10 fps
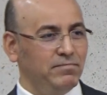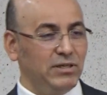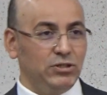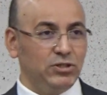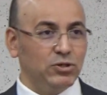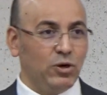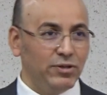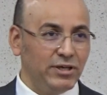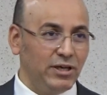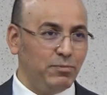But Jesus called
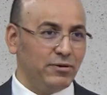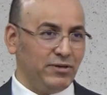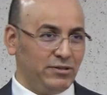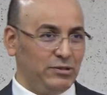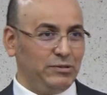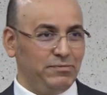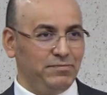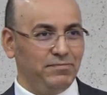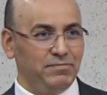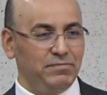them hypocrites too,
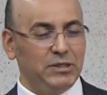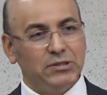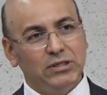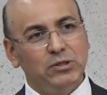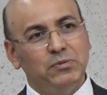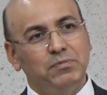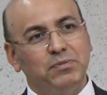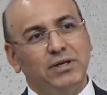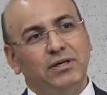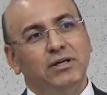because they don't
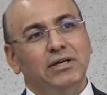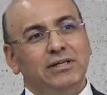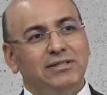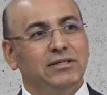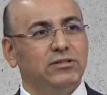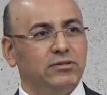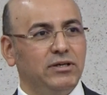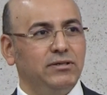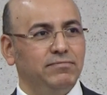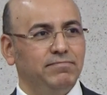pray
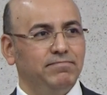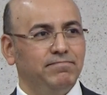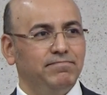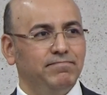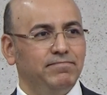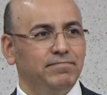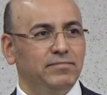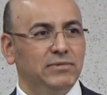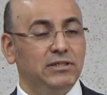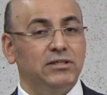sincerely.
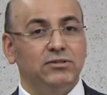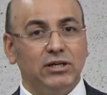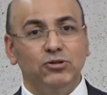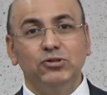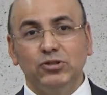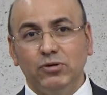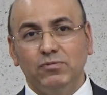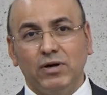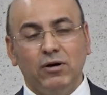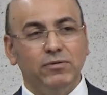They just try to show
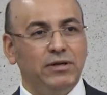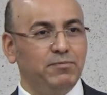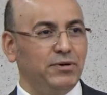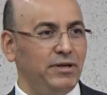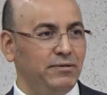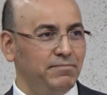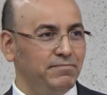how they pray.